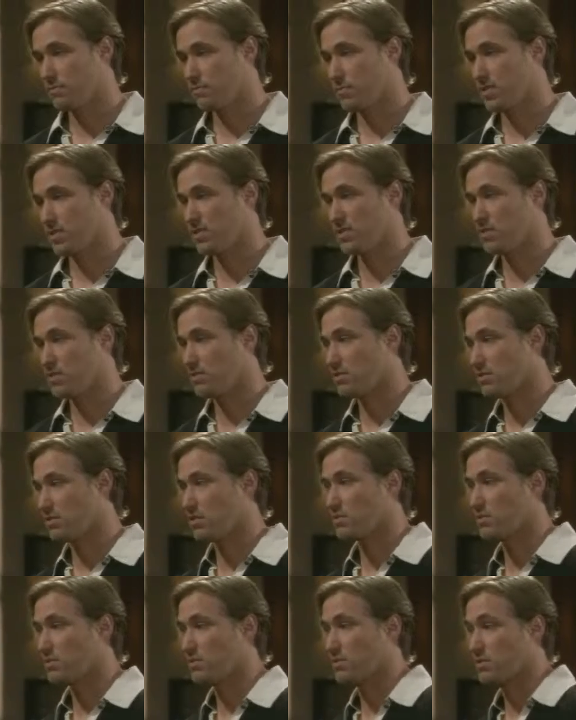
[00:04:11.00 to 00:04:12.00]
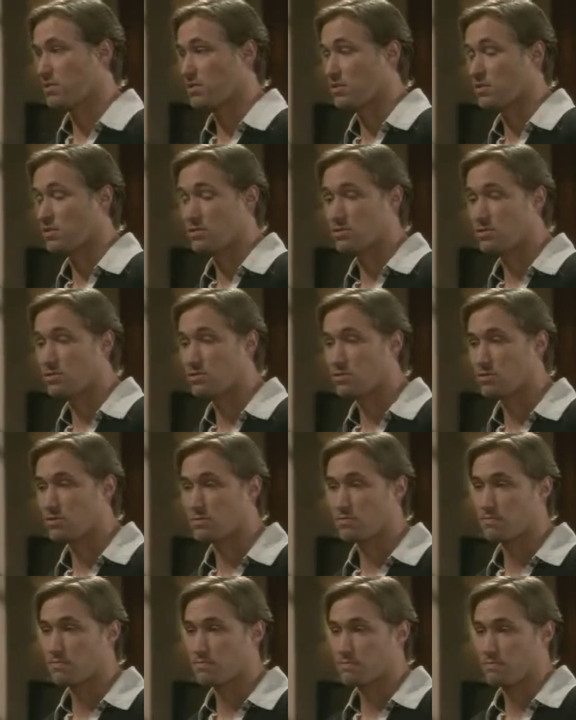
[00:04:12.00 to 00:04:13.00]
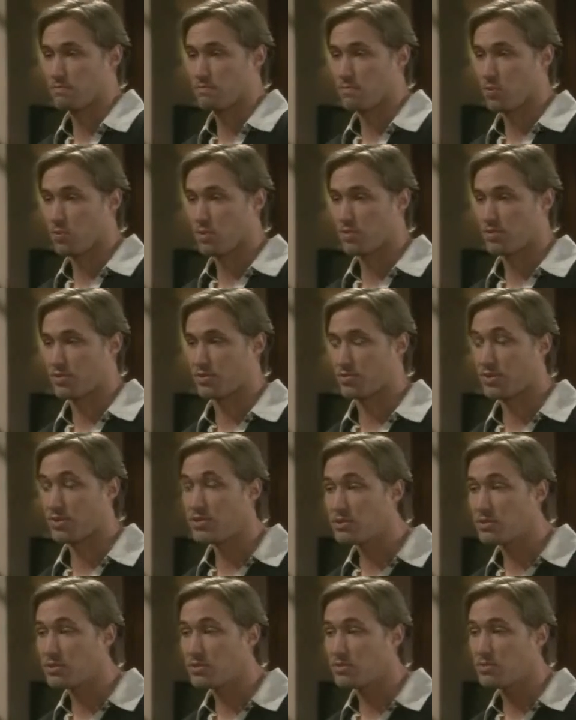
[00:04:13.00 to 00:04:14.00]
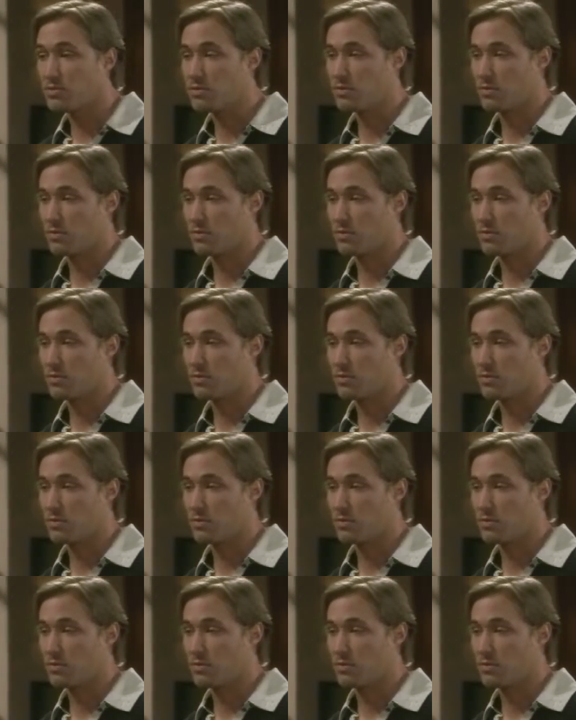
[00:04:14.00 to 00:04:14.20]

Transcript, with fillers: it still doesn't excuse where she treats you.